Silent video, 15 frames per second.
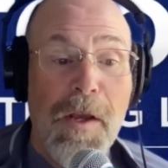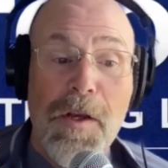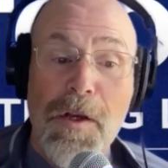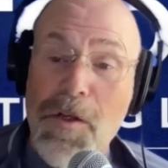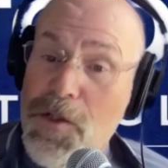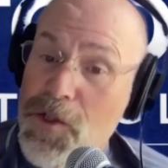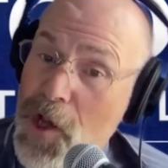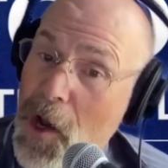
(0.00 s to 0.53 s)

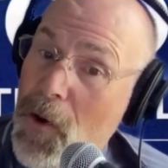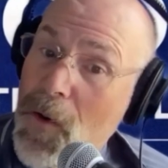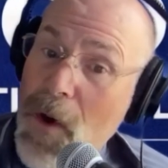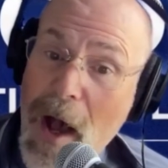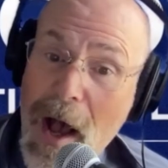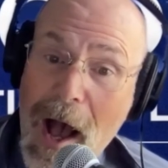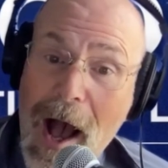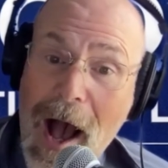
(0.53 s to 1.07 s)
So
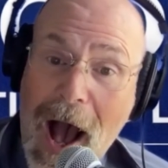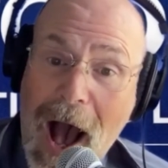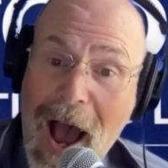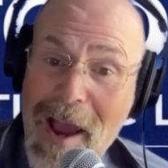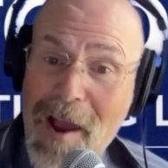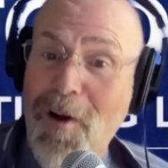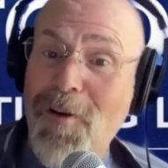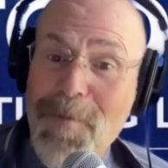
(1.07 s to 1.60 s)

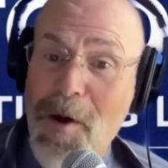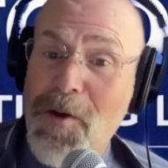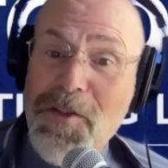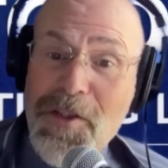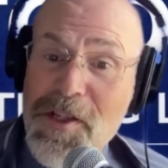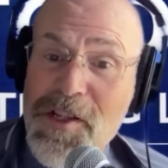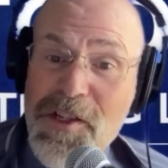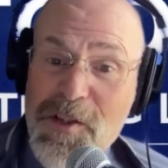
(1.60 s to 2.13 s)
I
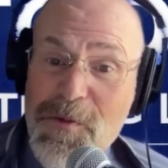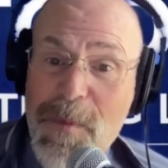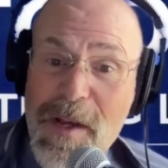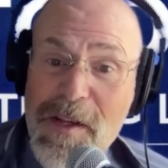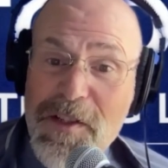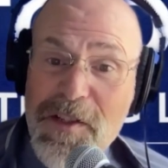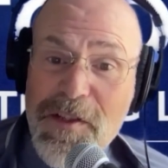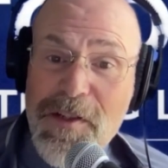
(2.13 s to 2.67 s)
almost
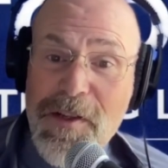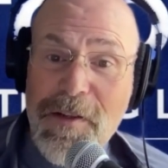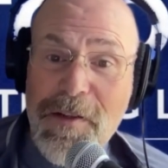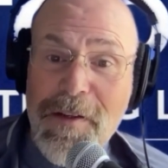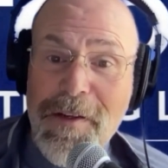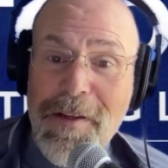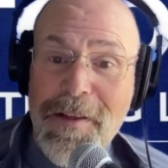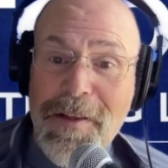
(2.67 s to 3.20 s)
dismissed
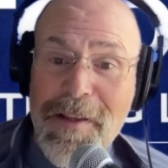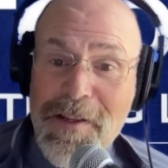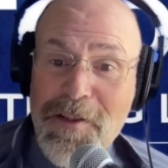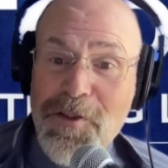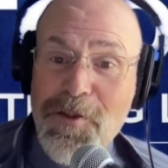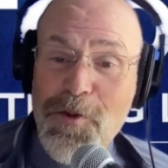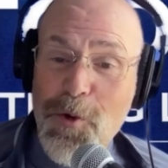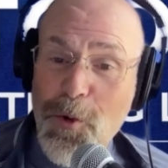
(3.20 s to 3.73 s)

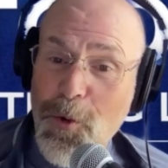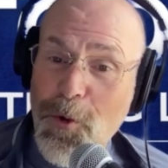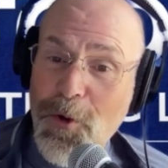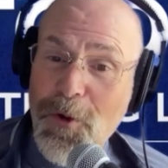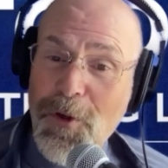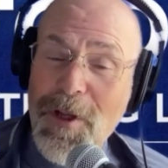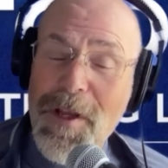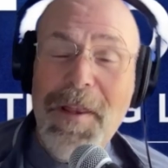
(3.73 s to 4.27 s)
this
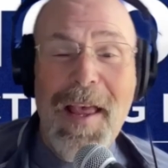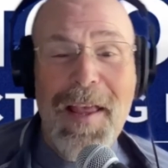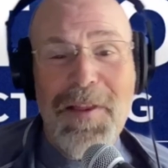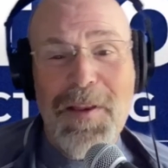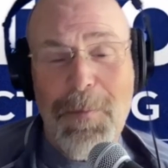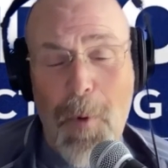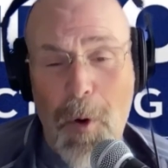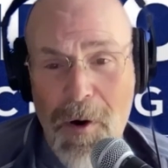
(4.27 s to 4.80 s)
tool, and then
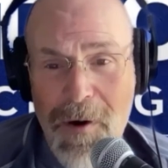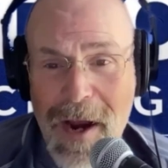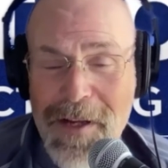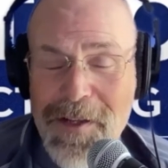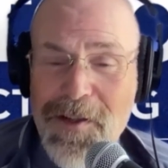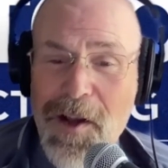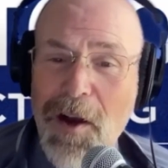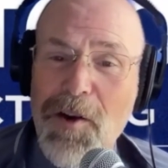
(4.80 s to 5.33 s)
the more I
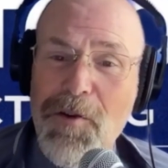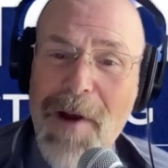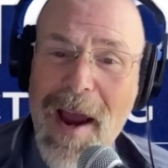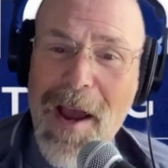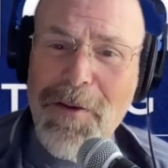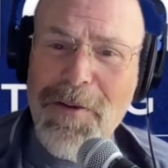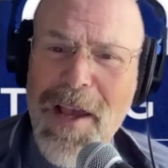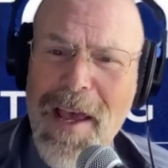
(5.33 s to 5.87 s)
dug
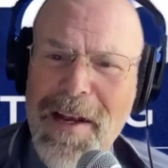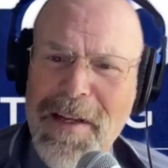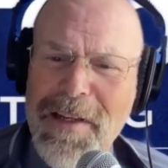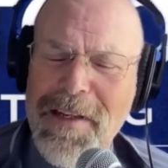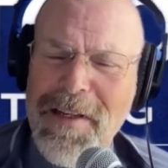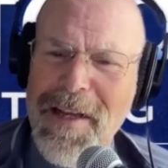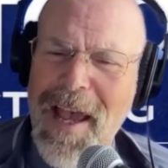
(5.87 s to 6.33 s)
around in it